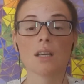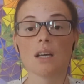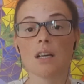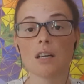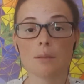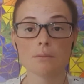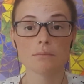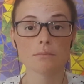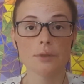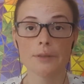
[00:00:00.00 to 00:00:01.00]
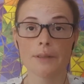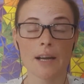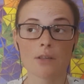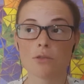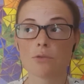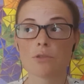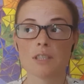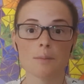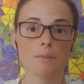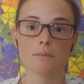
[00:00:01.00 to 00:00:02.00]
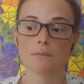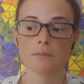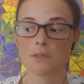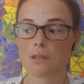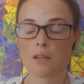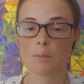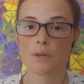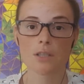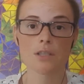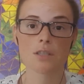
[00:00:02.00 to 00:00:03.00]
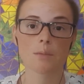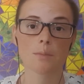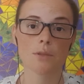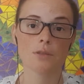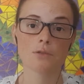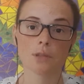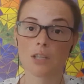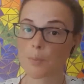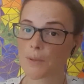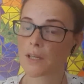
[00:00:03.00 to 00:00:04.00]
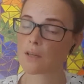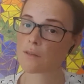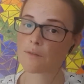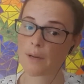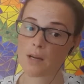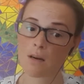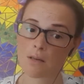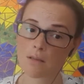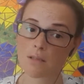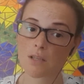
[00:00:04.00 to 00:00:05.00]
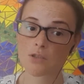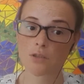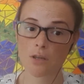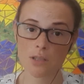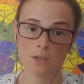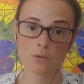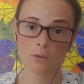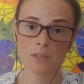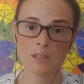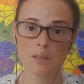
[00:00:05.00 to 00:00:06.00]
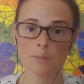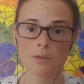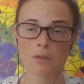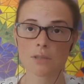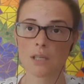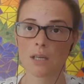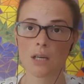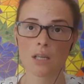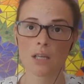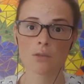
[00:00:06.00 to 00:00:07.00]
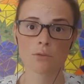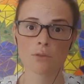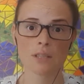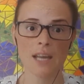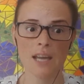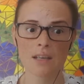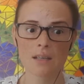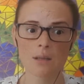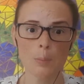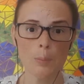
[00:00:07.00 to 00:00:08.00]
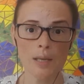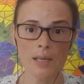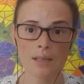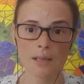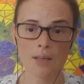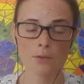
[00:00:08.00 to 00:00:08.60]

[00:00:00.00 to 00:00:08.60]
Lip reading: but I used them not much. But during the period of my aunt, I started using them, because I couldn't handle the pain.